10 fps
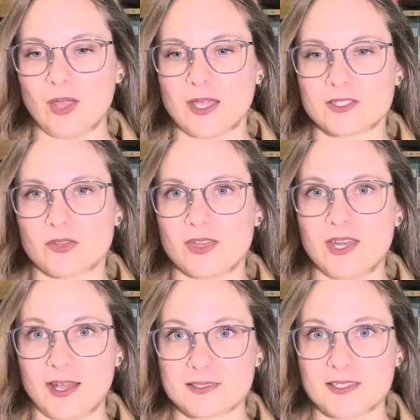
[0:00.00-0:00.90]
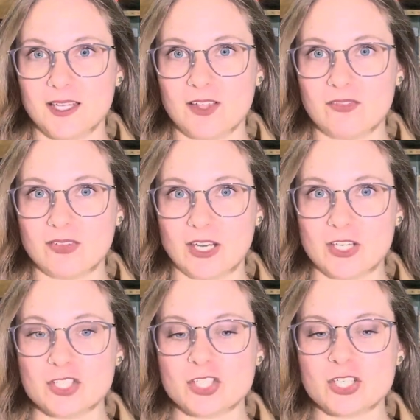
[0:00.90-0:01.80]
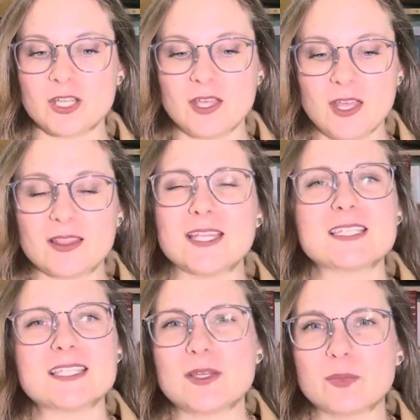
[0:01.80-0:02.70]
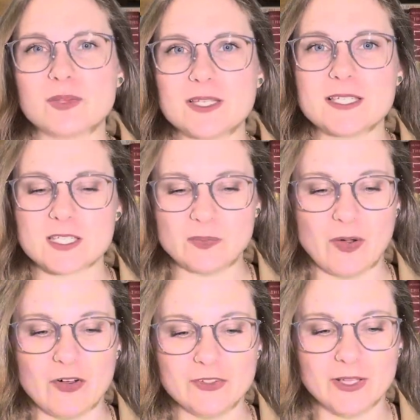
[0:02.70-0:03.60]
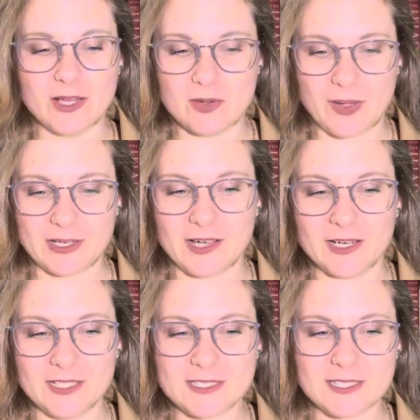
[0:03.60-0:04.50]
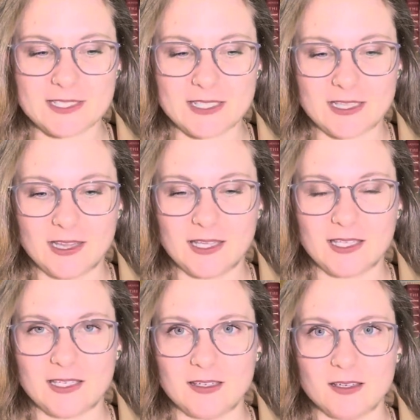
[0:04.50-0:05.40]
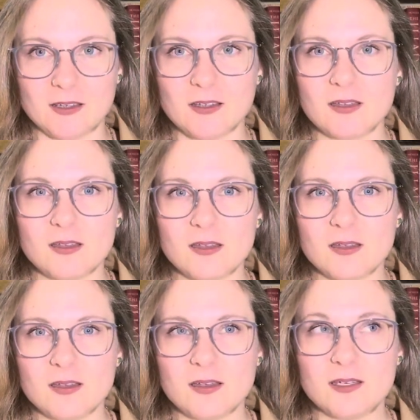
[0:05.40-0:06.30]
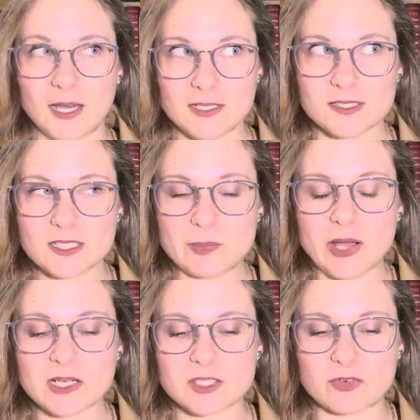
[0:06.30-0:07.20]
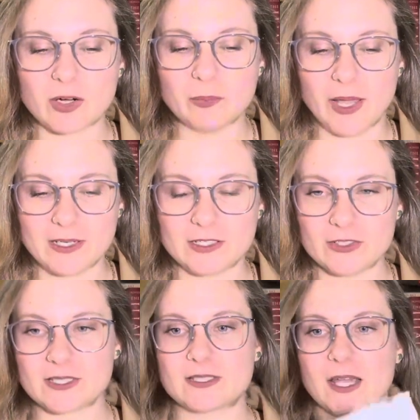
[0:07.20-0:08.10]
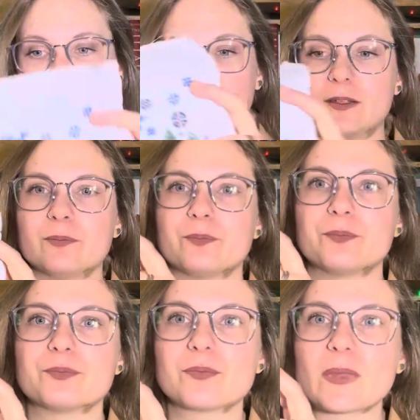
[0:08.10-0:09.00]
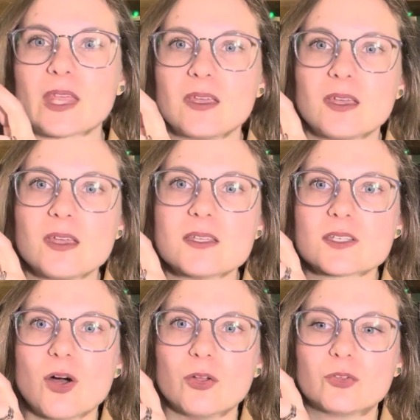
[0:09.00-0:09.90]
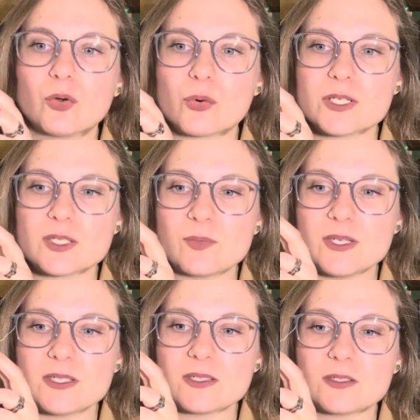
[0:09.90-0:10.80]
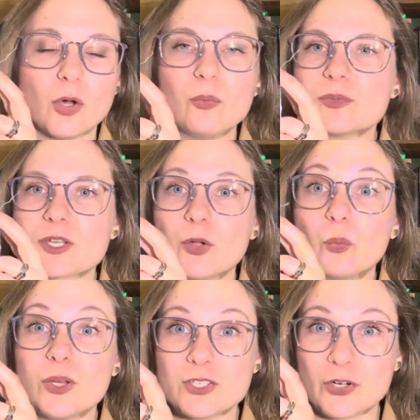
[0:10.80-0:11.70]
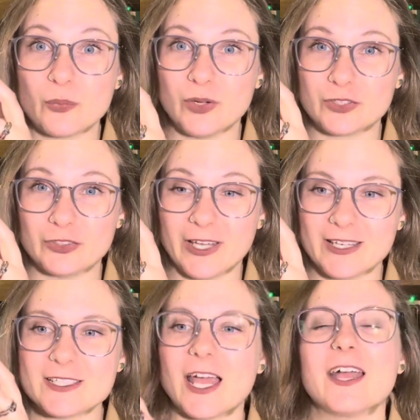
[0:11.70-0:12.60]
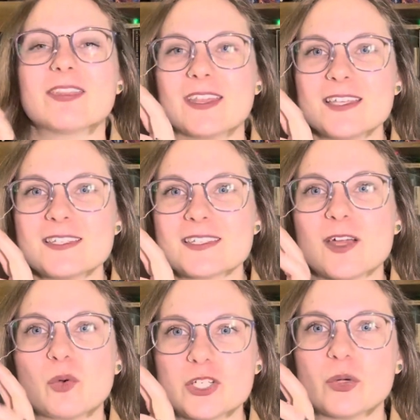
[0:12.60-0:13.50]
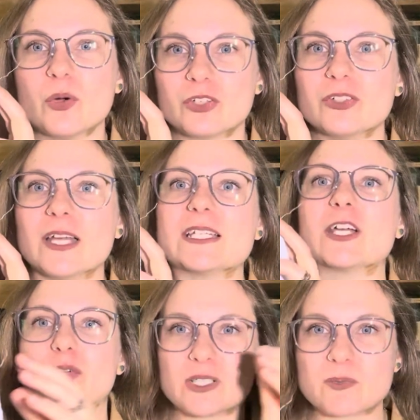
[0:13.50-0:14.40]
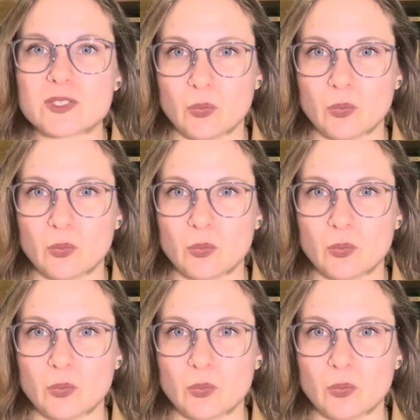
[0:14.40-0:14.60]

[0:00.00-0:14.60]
so the next thing I finished, this is small. I got it in the Nice List box from Black Needle Society. It's called it's called Winter Wonderland. I had this, Winter Wonderland, and Christmas